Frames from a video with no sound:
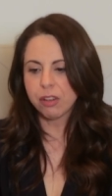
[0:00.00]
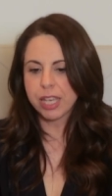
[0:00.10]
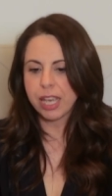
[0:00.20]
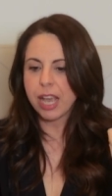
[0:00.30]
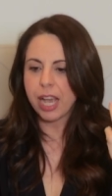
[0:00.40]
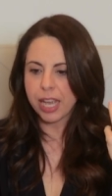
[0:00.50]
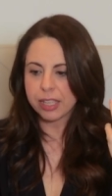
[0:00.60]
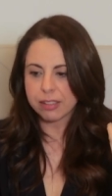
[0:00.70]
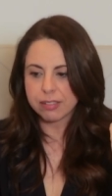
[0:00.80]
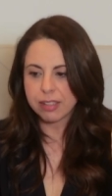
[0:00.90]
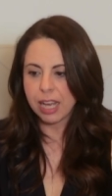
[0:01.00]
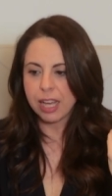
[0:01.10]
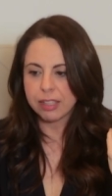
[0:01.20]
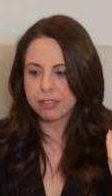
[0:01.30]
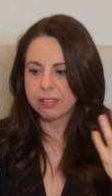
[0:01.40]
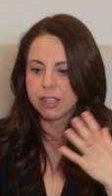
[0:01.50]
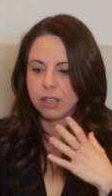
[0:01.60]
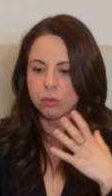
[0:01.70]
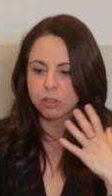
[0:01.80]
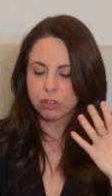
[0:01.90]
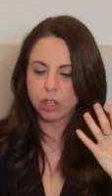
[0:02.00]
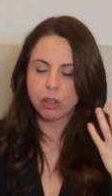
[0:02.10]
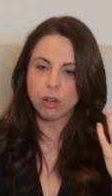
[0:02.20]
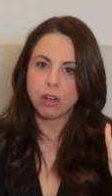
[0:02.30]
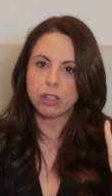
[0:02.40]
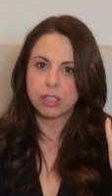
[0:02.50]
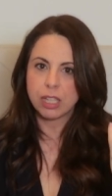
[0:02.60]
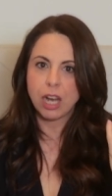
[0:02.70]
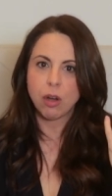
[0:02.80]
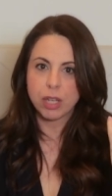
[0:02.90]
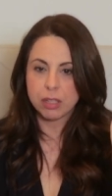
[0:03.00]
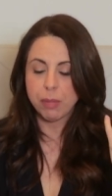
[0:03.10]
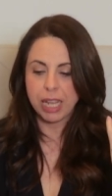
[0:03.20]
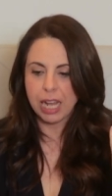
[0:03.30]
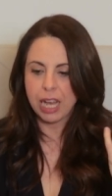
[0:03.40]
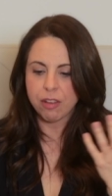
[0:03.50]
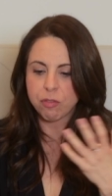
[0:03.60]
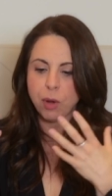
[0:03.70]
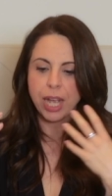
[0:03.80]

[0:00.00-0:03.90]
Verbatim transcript: okay, I understand, what's going on now in my life,